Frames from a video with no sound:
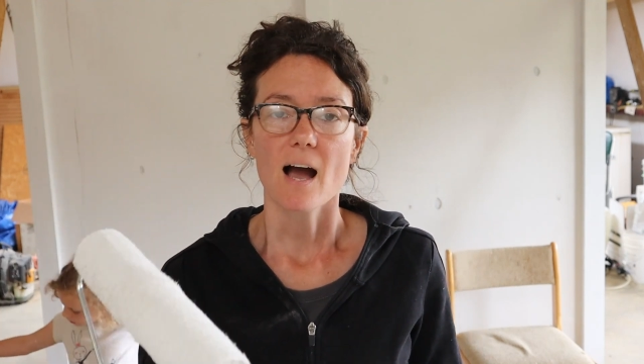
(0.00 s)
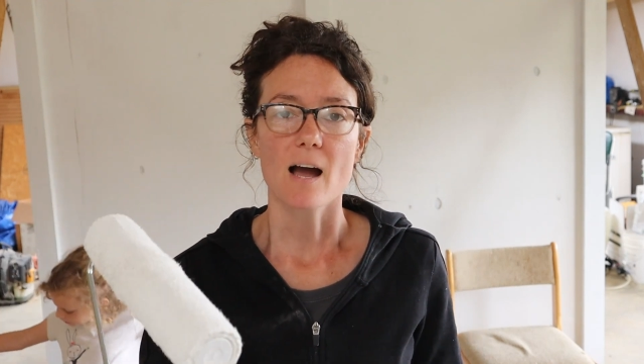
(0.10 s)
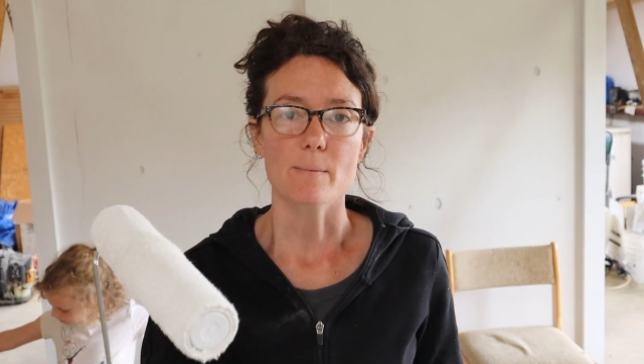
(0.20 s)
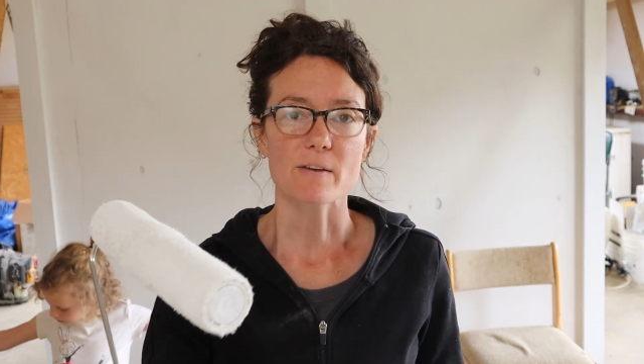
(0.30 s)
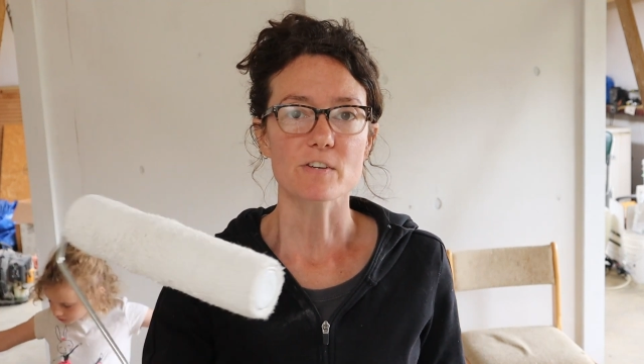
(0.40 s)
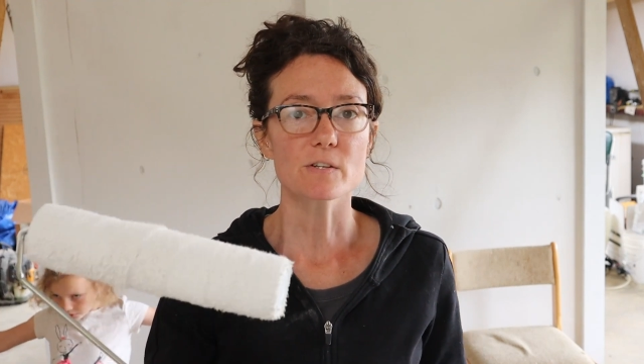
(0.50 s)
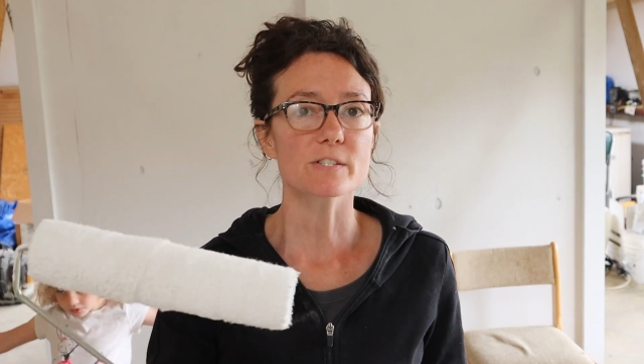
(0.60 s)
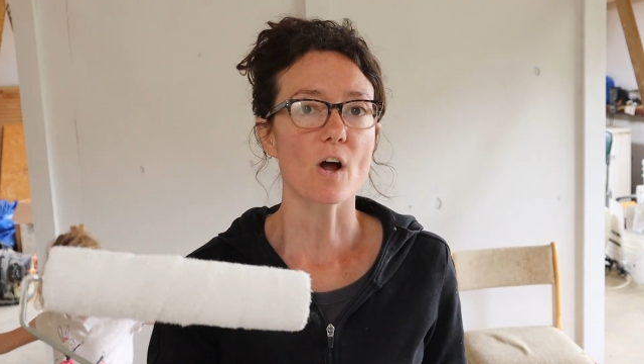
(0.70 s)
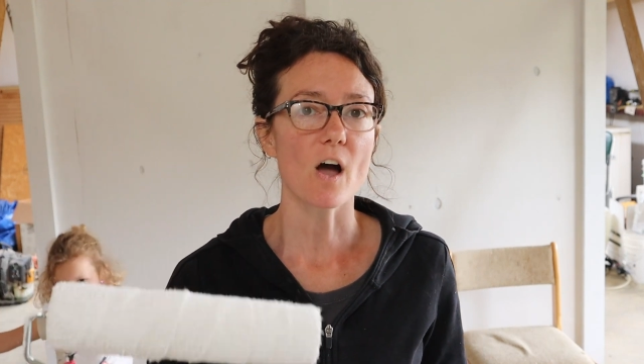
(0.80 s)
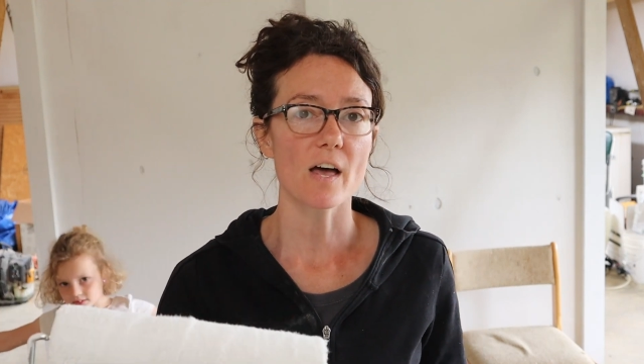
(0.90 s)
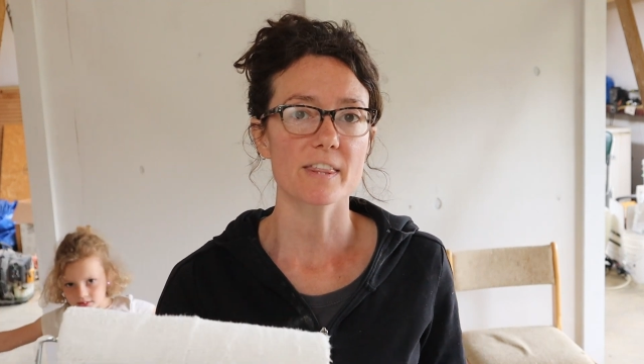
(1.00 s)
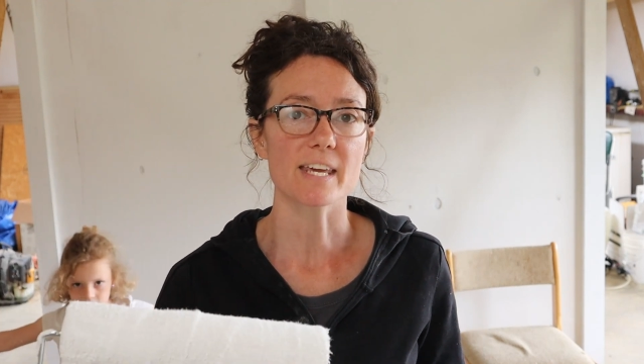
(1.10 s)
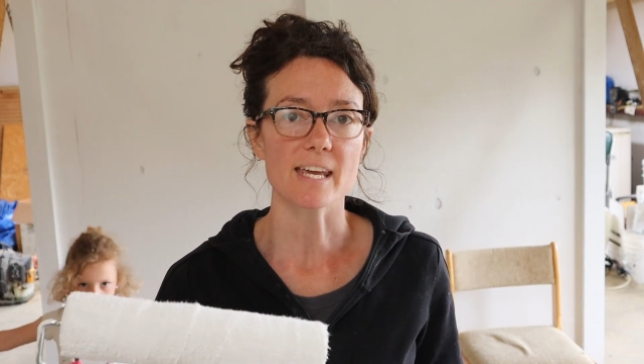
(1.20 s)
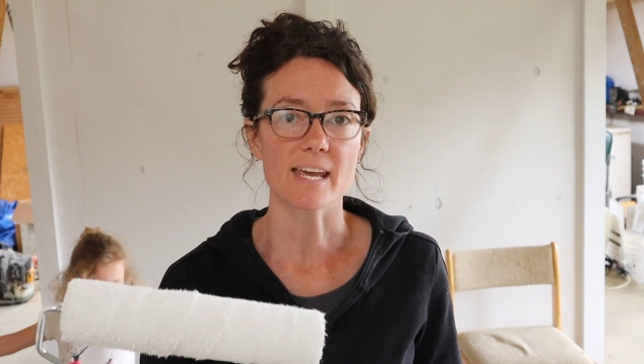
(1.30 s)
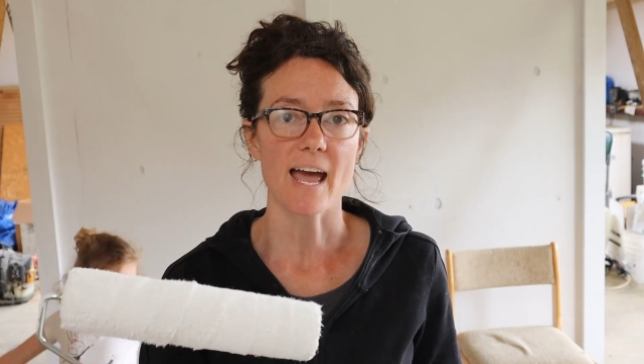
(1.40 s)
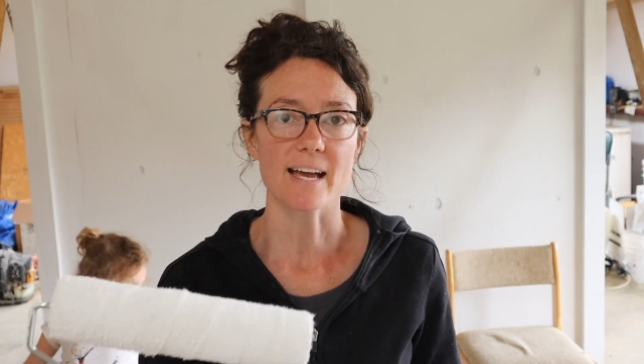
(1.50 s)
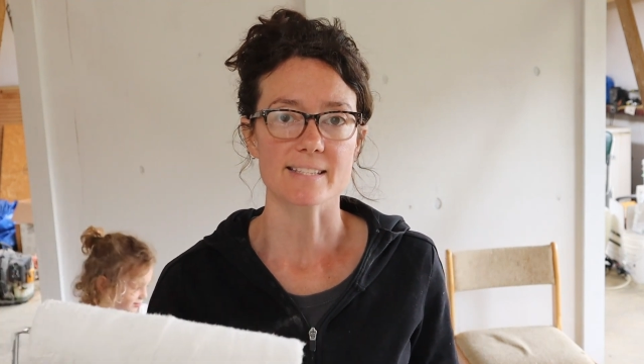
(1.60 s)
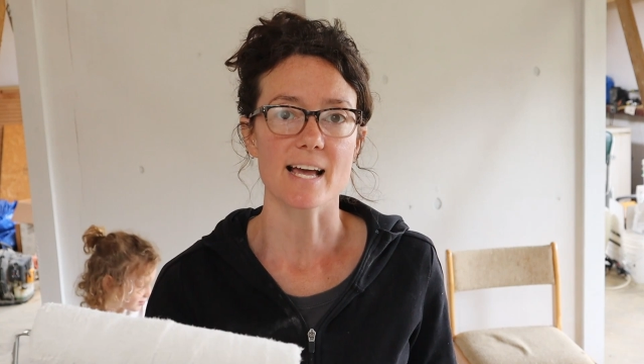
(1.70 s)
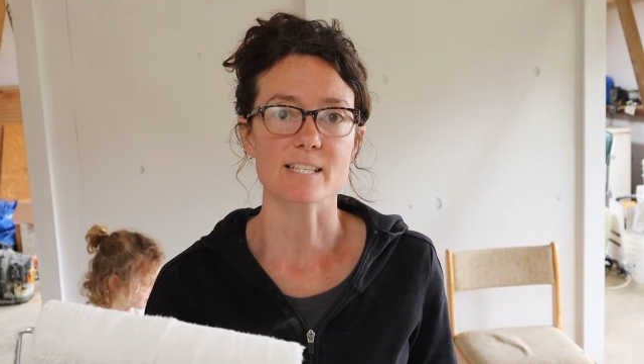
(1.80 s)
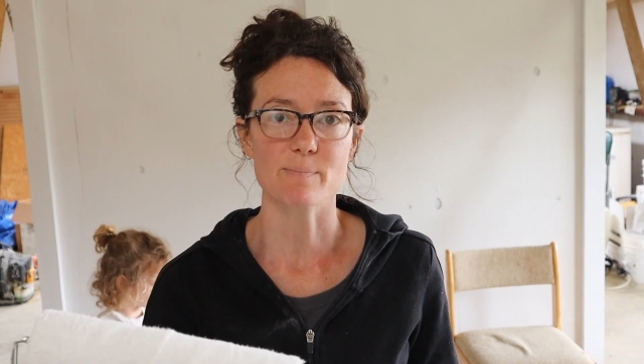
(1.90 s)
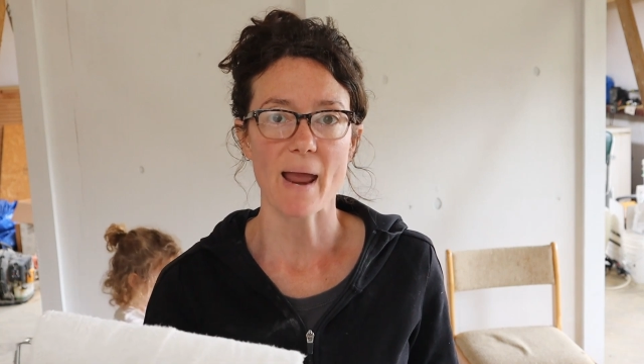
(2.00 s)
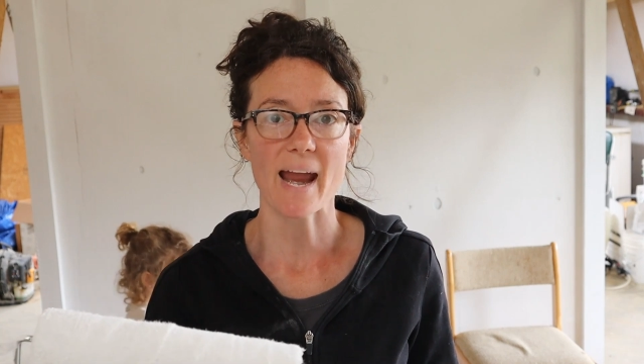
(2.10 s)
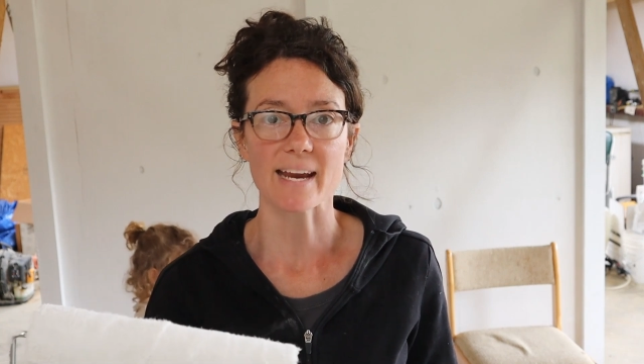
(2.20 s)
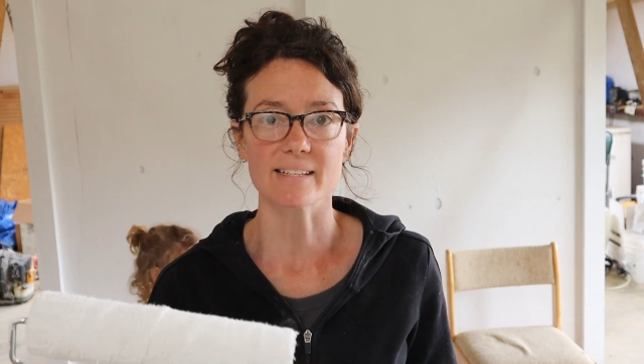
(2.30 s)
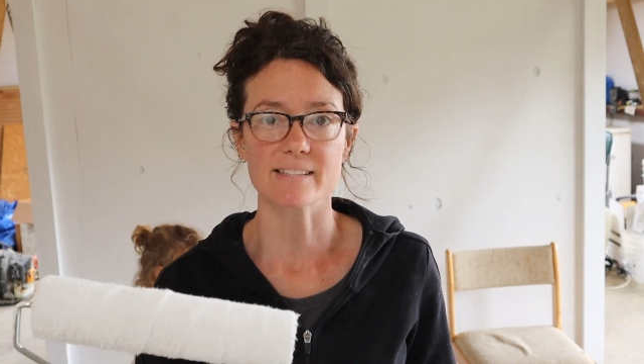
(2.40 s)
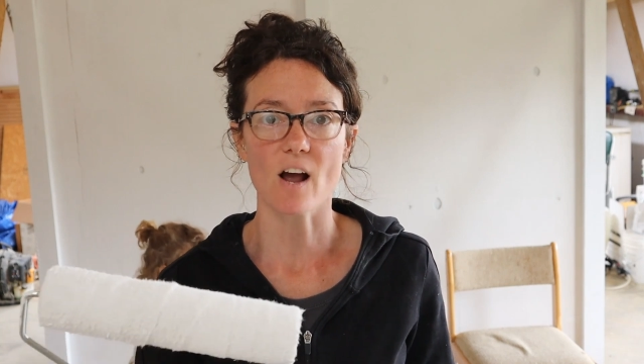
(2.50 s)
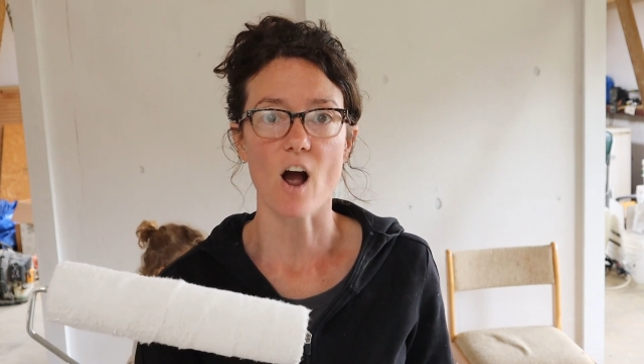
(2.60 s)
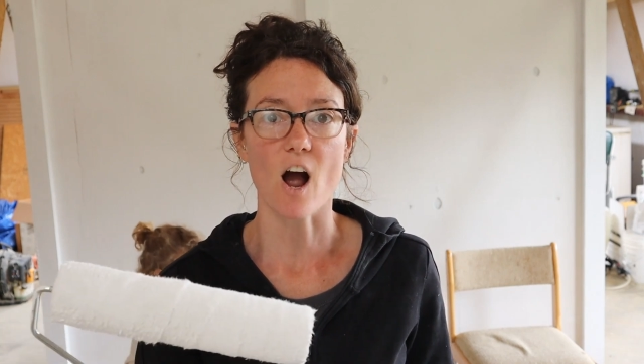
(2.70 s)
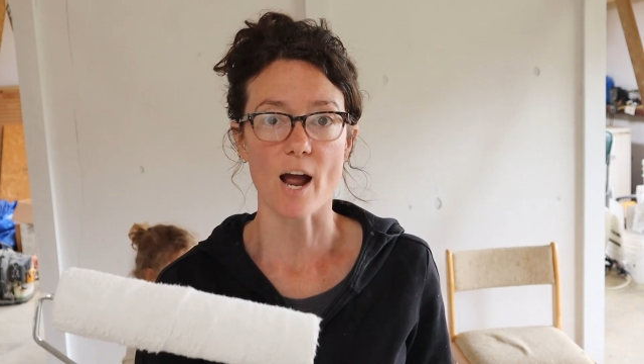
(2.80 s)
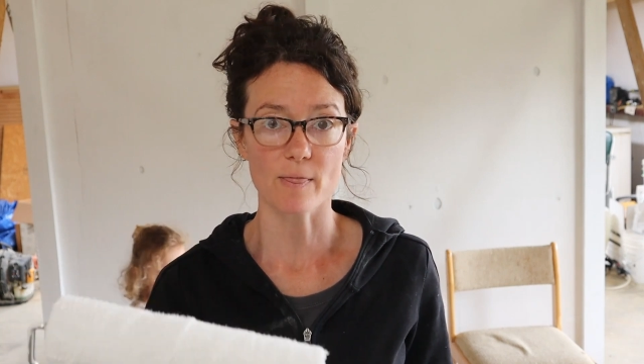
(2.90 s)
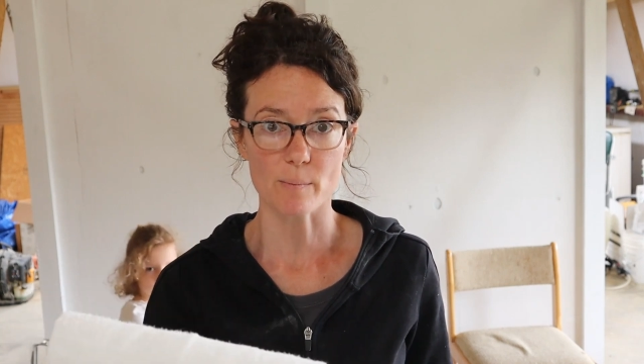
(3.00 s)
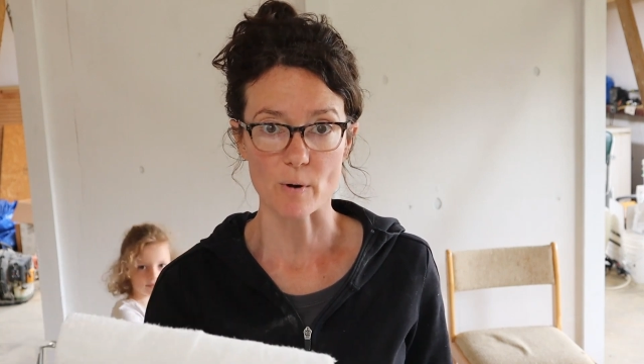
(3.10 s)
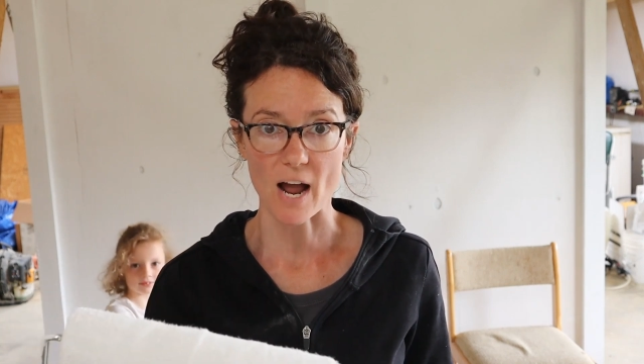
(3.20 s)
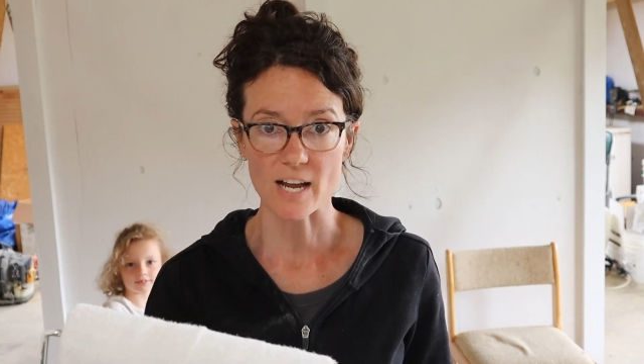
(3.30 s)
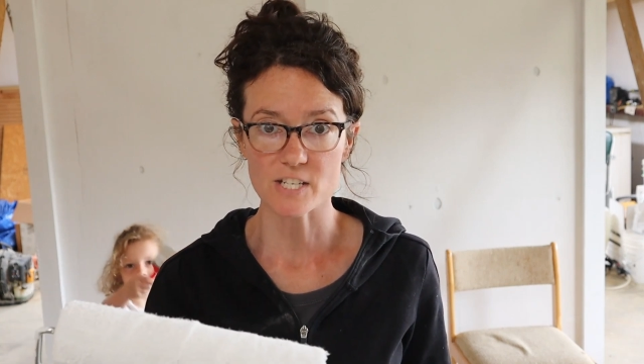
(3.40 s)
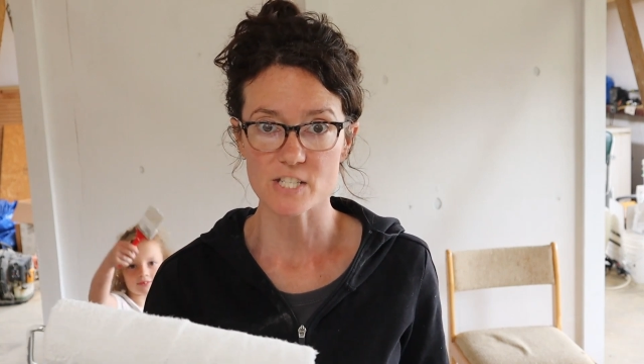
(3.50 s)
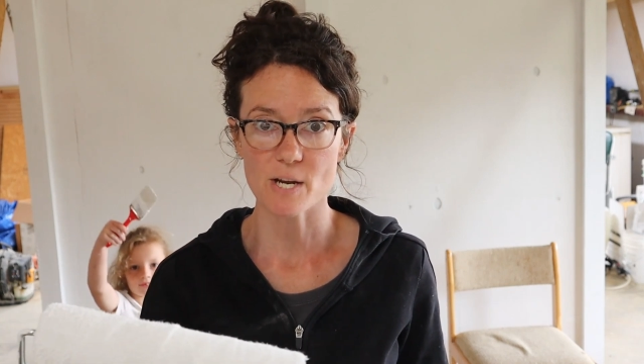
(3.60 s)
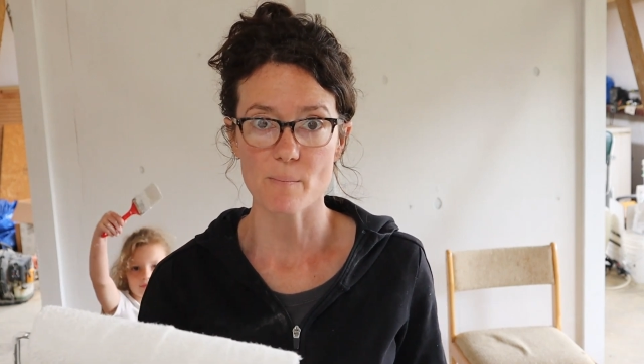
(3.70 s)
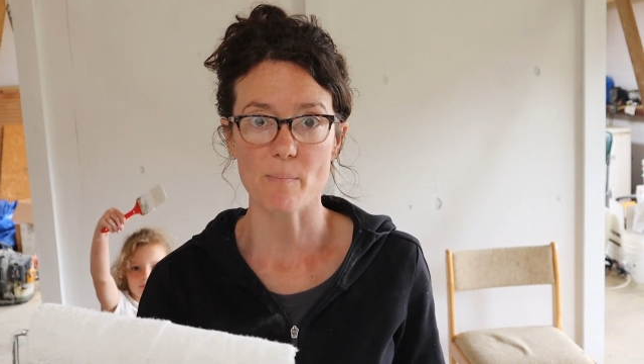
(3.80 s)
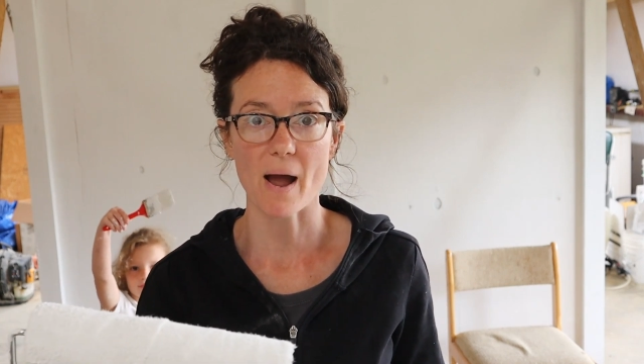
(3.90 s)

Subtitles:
I've used all the excess paint on the brush,